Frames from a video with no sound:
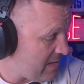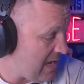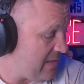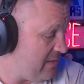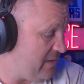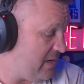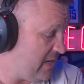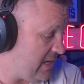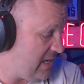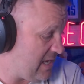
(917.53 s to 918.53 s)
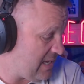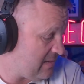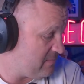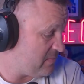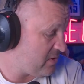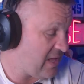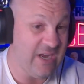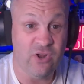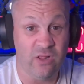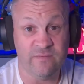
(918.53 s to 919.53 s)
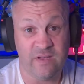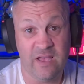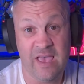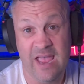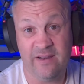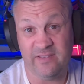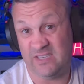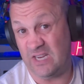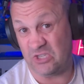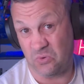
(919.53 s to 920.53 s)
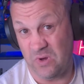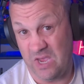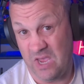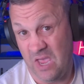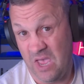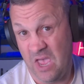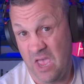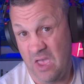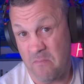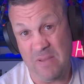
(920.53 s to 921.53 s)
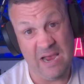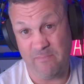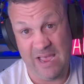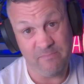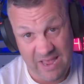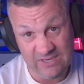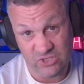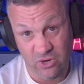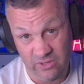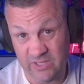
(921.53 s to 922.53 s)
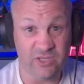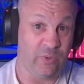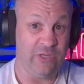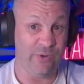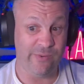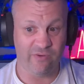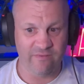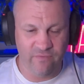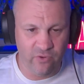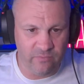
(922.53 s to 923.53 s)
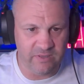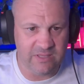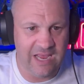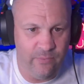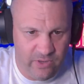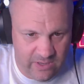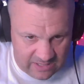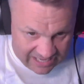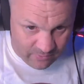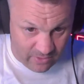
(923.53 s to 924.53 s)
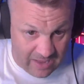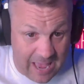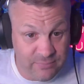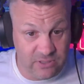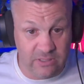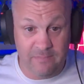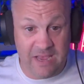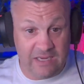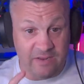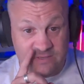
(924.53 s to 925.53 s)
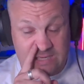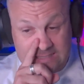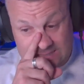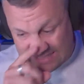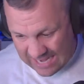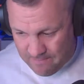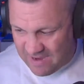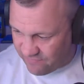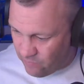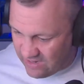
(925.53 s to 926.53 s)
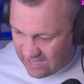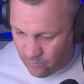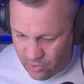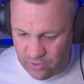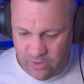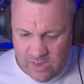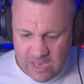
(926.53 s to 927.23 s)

other than a Clayton Oliver out of the centre square bang, bang, bang style in the 2021 grand final. But they were absolutely magnificent, Essendon, to come back from where they were.